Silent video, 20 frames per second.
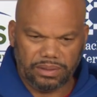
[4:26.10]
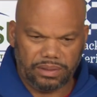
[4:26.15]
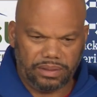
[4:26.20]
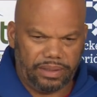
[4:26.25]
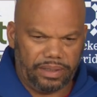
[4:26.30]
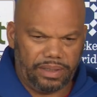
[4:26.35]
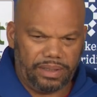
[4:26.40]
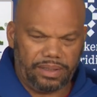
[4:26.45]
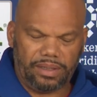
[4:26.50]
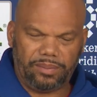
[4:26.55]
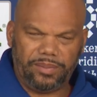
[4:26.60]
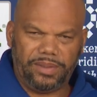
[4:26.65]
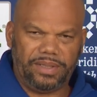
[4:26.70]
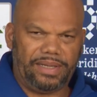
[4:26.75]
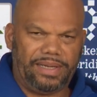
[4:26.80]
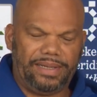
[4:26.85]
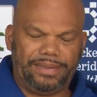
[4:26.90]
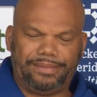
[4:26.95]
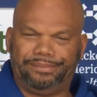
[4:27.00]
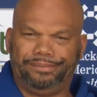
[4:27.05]
Yeah, I mean,
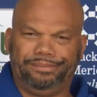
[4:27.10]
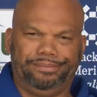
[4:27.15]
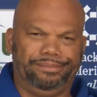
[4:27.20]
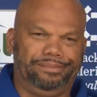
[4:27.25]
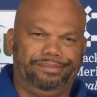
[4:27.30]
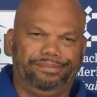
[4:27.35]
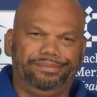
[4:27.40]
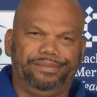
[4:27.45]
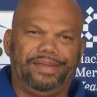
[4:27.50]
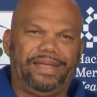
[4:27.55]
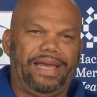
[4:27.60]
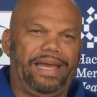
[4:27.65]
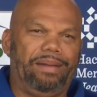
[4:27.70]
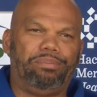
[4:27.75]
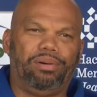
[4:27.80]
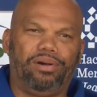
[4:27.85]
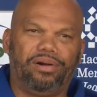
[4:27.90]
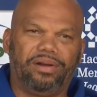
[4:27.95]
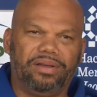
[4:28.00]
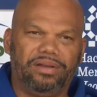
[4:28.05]
that
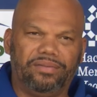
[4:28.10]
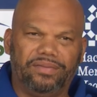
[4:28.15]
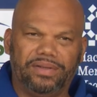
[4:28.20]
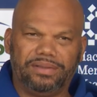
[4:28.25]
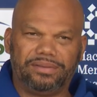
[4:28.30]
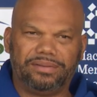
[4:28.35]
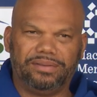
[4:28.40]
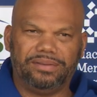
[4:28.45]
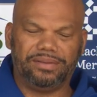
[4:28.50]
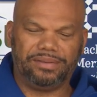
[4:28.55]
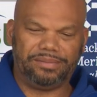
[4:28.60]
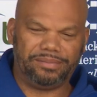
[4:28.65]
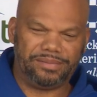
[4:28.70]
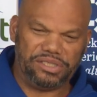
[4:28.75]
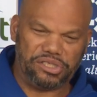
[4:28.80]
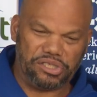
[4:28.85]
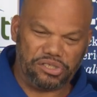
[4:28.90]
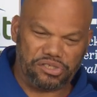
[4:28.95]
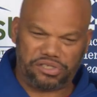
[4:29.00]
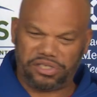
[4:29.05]
part of it, the
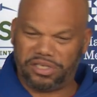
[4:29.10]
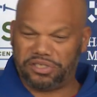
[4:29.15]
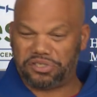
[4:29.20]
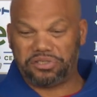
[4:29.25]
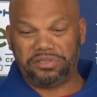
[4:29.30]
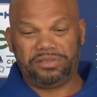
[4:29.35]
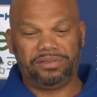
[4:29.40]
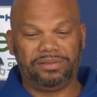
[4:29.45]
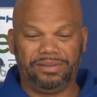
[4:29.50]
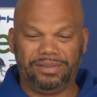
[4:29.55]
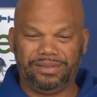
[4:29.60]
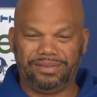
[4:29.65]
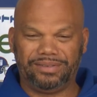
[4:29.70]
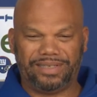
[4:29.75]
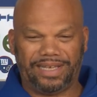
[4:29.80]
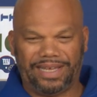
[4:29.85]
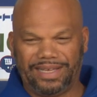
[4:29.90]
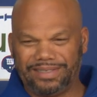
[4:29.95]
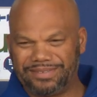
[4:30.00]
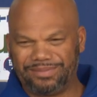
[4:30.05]
decision,
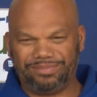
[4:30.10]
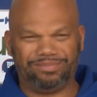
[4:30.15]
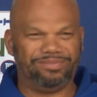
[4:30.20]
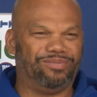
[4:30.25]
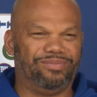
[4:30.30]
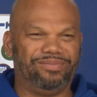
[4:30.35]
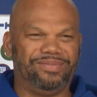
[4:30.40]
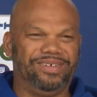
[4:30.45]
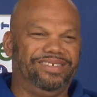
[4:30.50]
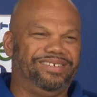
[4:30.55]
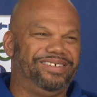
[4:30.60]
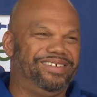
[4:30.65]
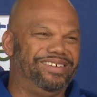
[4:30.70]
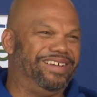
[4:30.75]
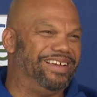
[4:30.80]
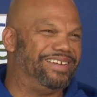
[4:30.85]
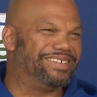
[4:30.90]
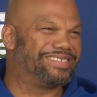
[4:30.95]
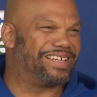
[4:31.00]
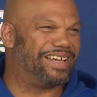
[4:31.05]
that's
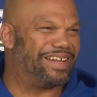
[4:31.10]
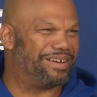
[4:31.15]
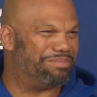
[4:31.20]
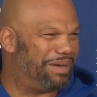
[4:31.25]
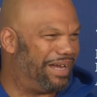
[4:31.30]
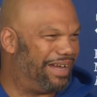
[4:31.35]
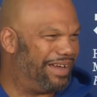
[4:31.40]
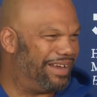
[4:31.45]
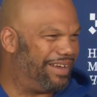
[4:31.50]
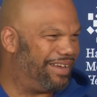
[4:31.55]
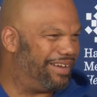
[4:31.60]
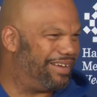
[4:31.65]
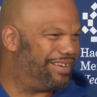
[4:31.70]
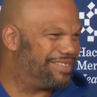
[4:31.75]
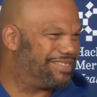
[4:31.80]
out of my hands.